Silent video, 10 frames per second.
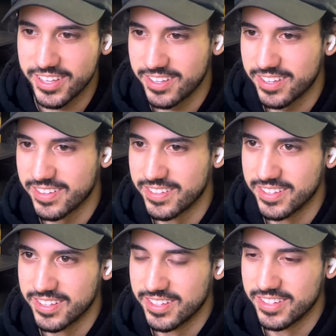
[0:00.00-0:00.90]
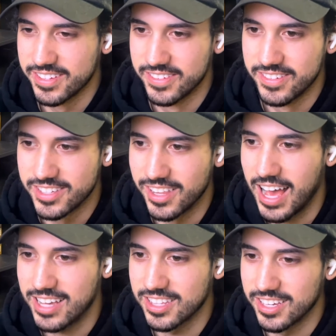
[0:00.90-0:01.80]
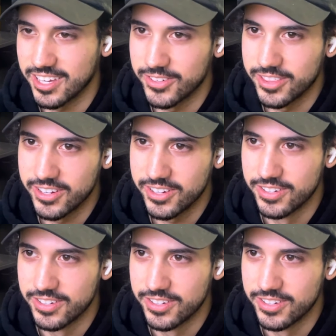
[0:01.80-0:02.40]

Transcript: It was the last thing he would do.